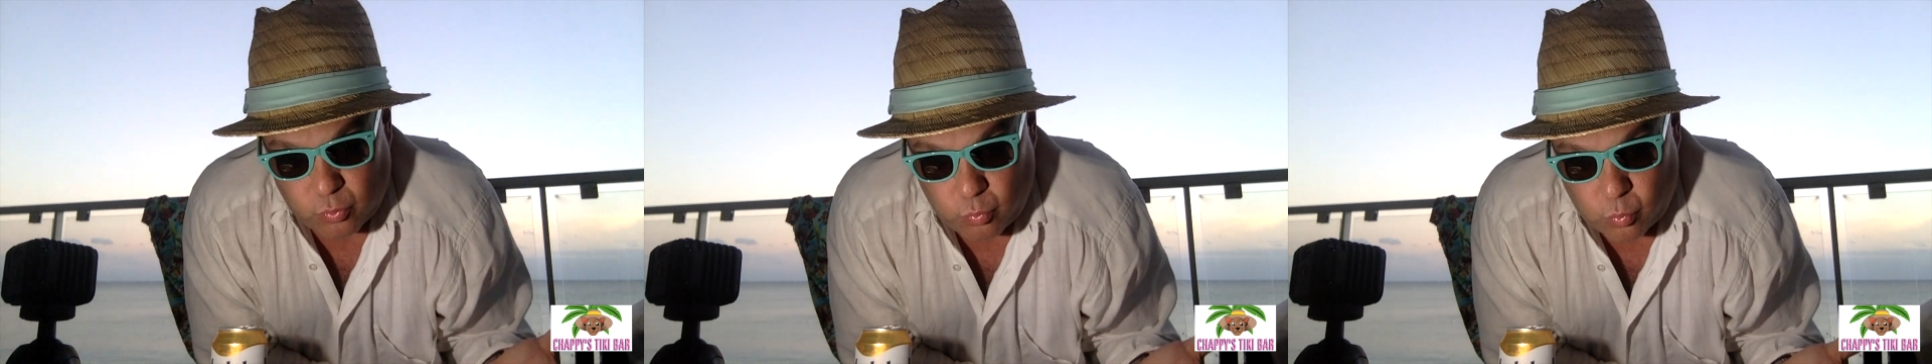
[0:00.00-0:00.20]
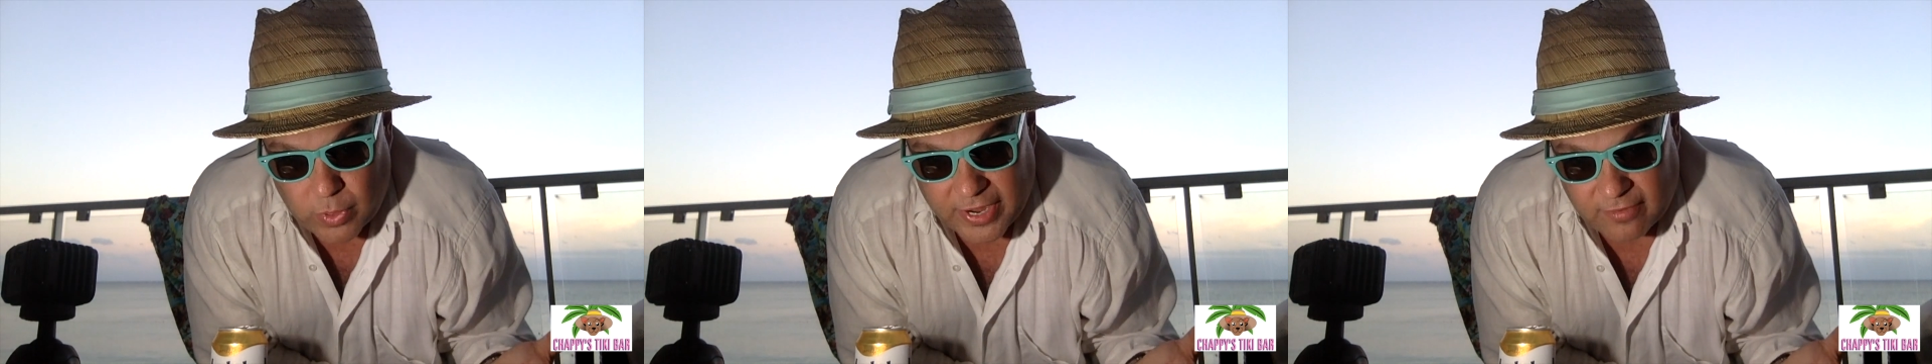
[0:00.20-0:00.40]

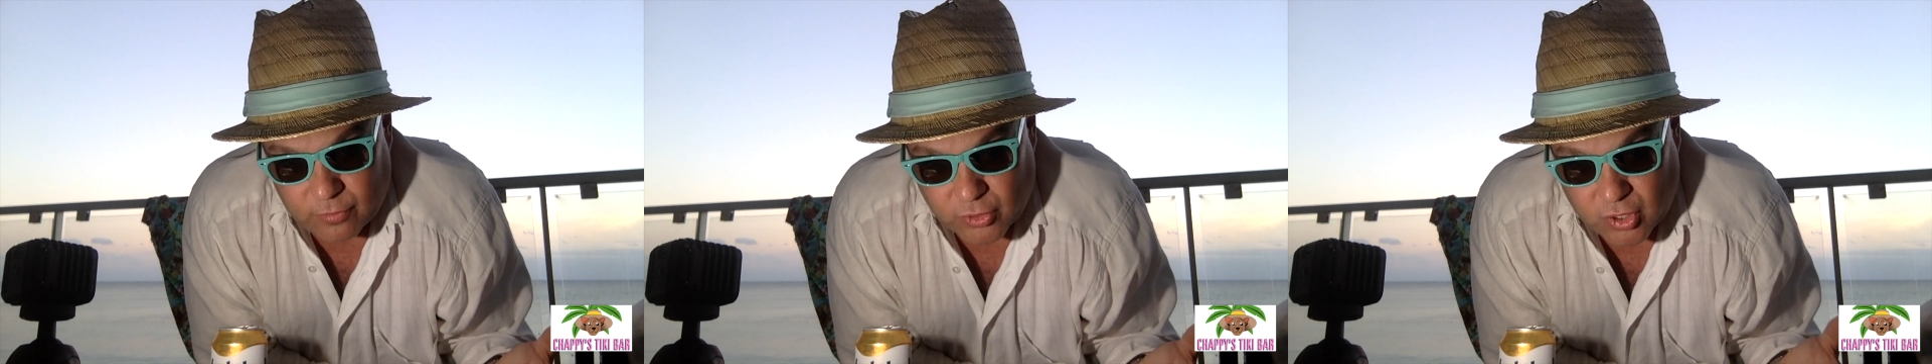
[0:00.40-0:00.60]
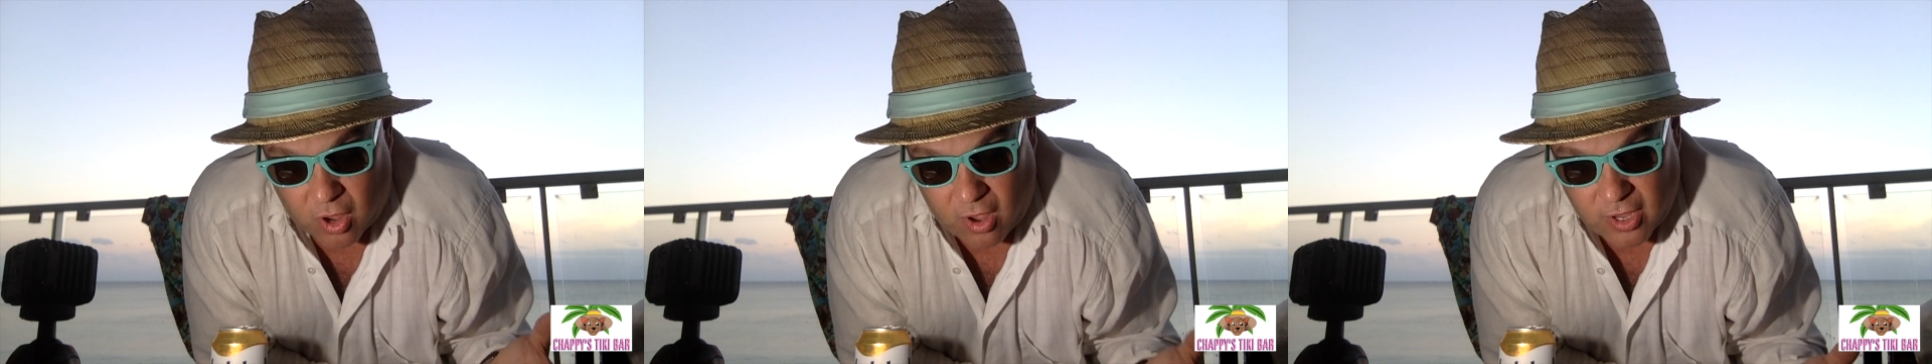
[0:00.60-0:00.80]

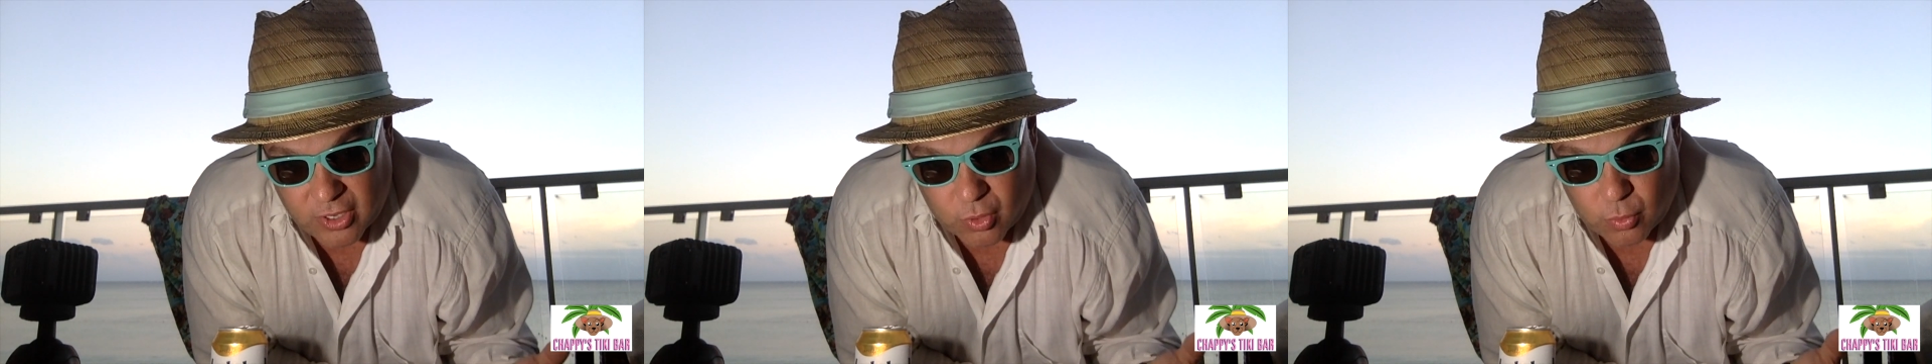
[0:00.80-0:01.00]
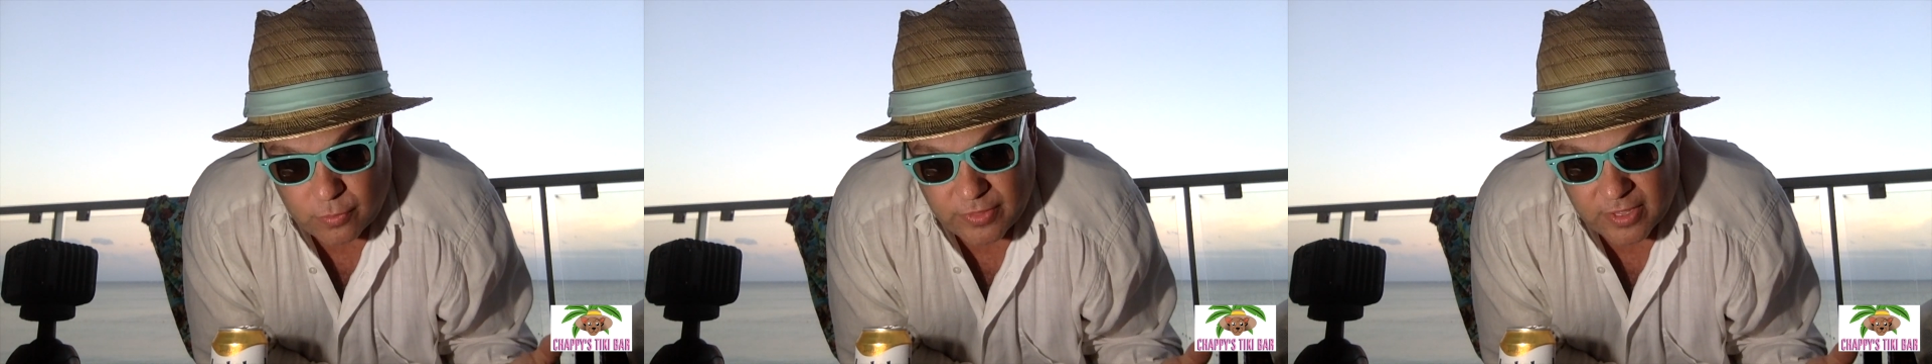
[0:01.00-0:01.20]
whatever
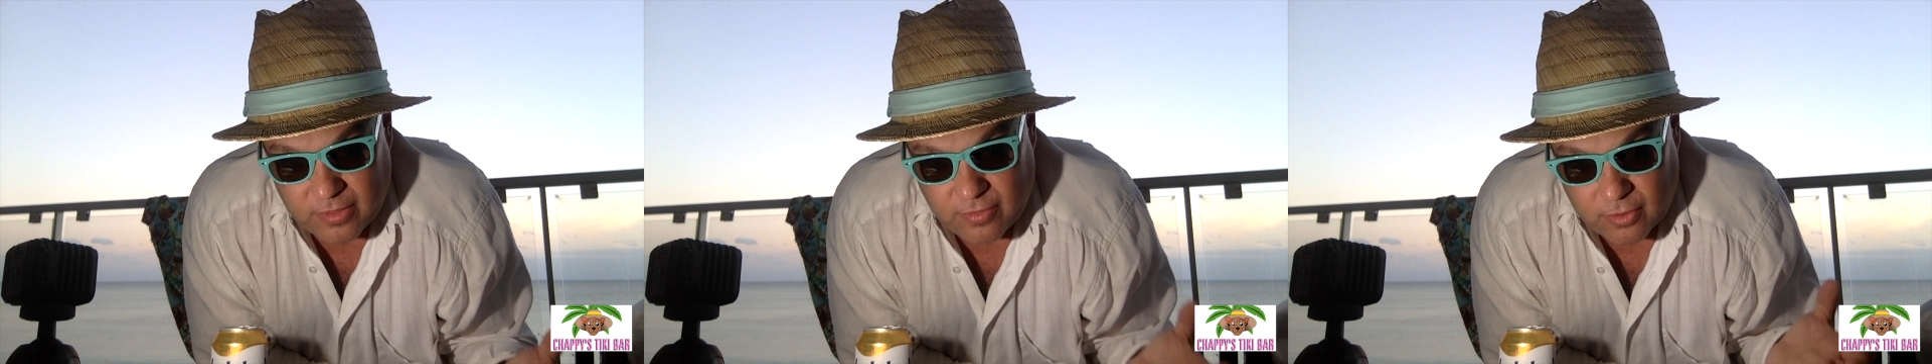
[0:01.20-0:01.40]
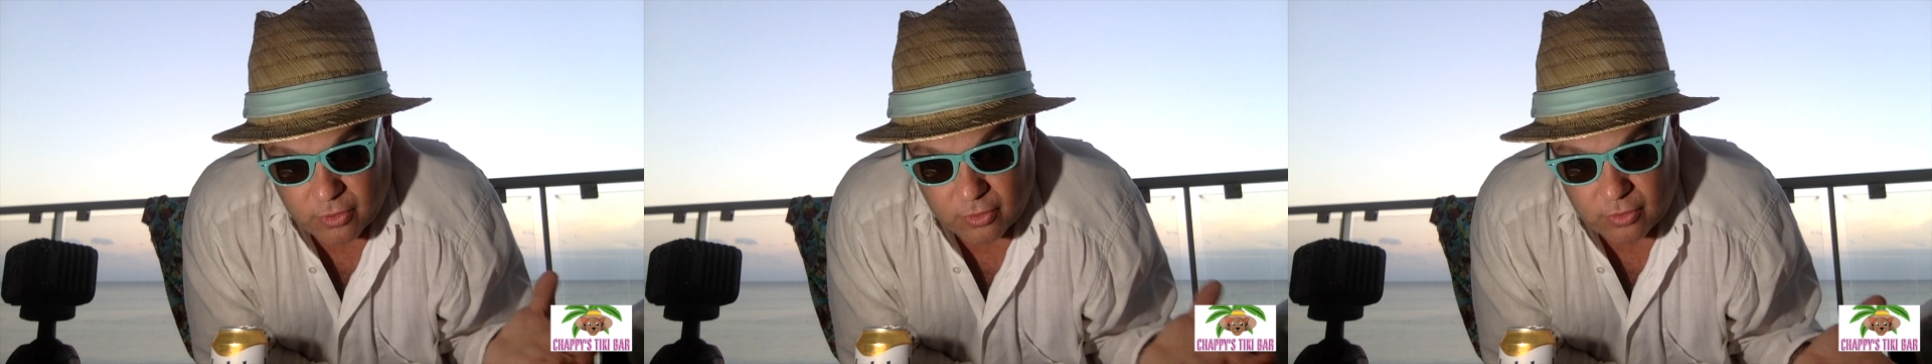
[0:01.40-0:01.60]
taco
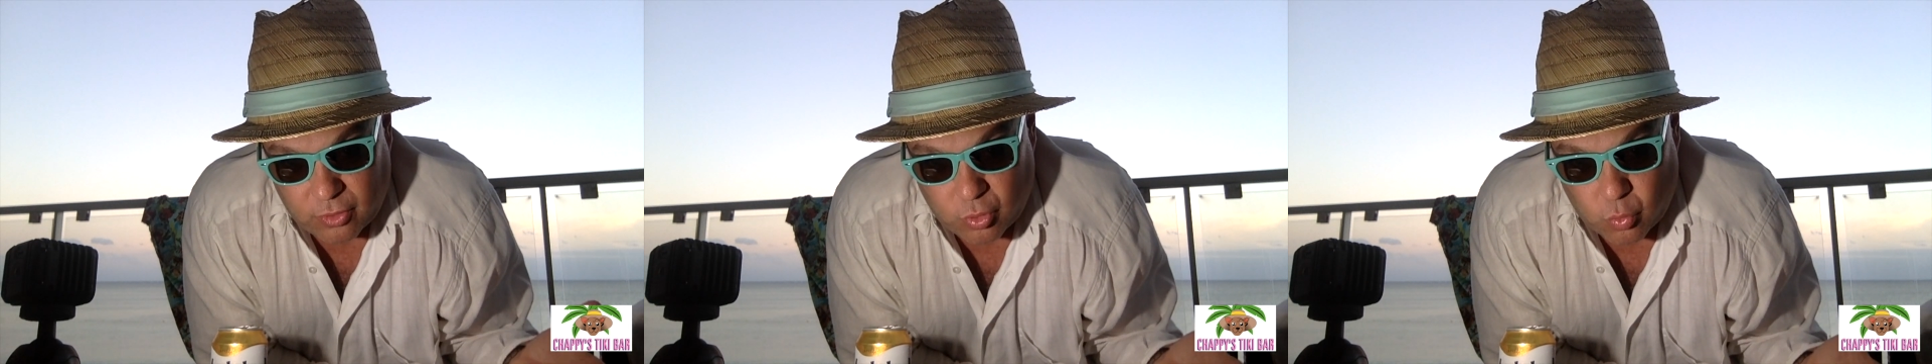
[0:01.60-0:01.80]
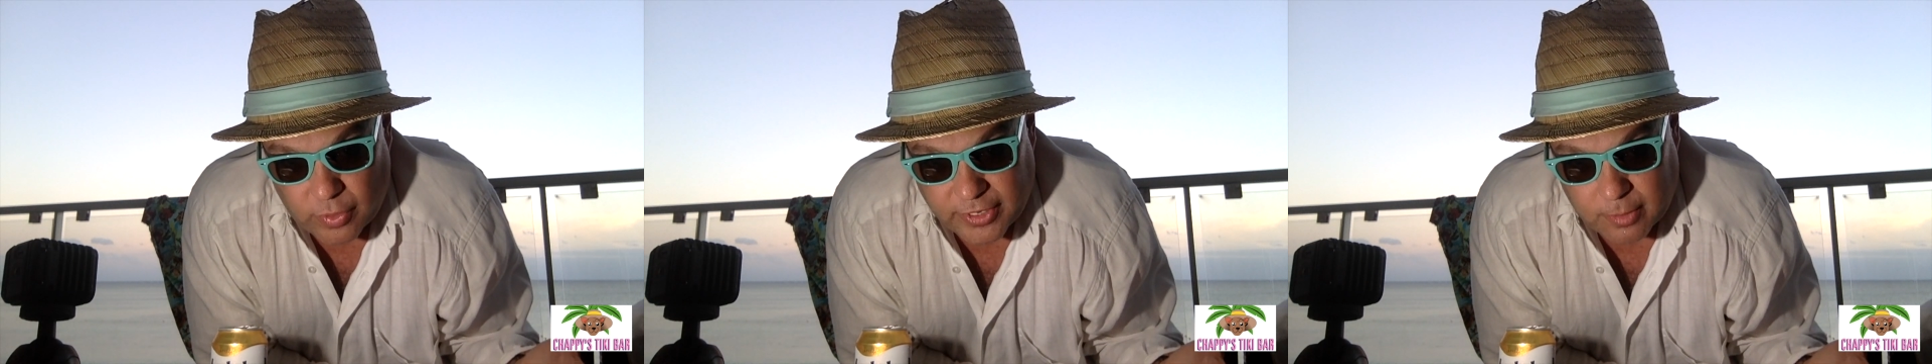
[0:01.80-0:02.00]
they're
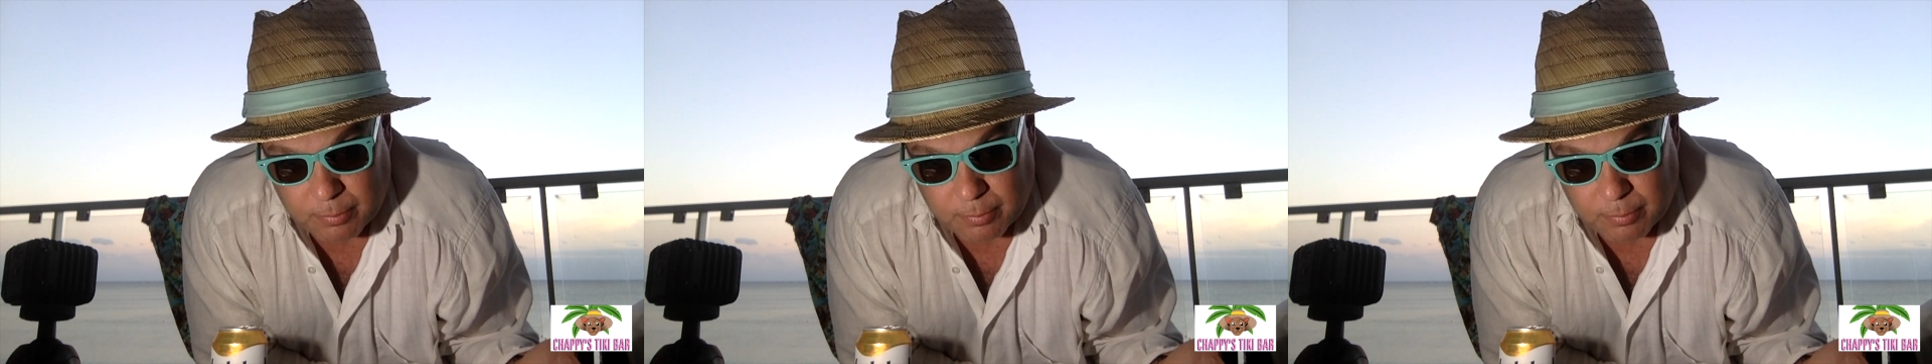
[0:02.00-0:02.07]
going to